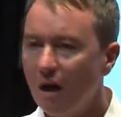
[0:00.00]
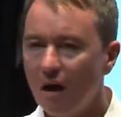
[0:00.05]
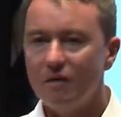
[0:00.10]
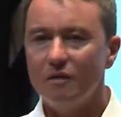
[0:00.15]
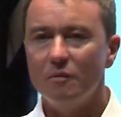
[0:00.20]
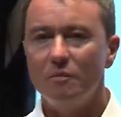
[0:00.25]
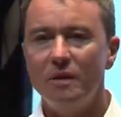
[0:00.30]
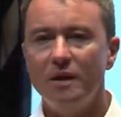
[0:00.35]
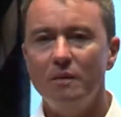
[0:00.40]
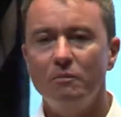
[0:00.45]

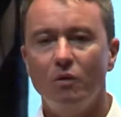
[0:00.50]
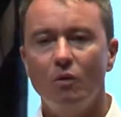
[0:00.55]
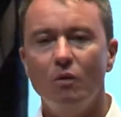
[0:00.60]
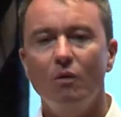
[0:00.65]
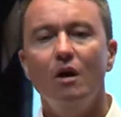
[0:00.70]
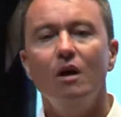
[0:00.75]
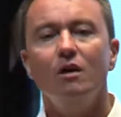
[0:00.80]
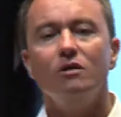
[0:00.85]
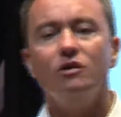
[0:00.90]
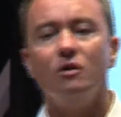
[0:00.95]
other
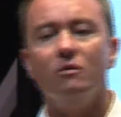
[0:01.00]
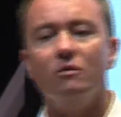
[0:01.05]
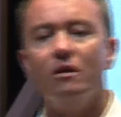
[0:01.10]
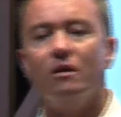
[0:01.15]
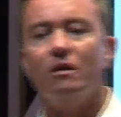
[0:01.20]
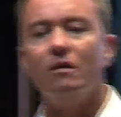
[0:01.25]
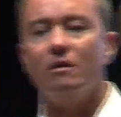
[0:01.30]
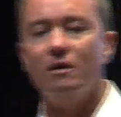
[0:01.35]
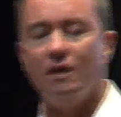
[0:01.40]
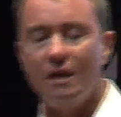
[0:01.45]
people, so
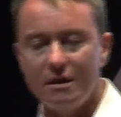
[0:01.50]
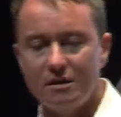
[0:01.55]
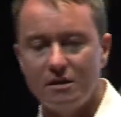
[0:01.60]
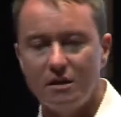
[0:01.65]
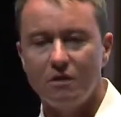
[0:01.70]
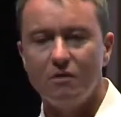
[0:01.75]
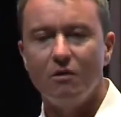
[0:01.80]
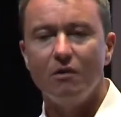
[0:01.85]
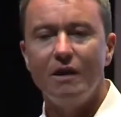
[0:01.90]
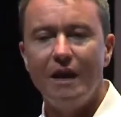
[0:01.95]
the
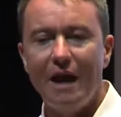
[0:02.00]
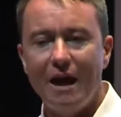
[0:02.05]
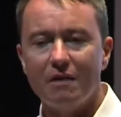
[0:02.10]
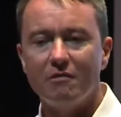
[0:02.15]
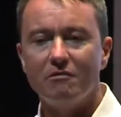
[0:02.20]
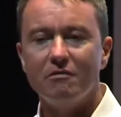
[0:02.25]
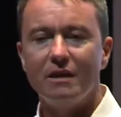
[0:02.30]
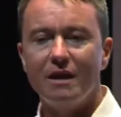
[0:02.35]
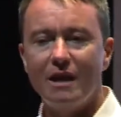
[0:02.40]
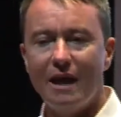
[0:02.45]
lesson got
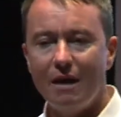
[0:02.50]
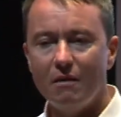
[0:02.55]
louder and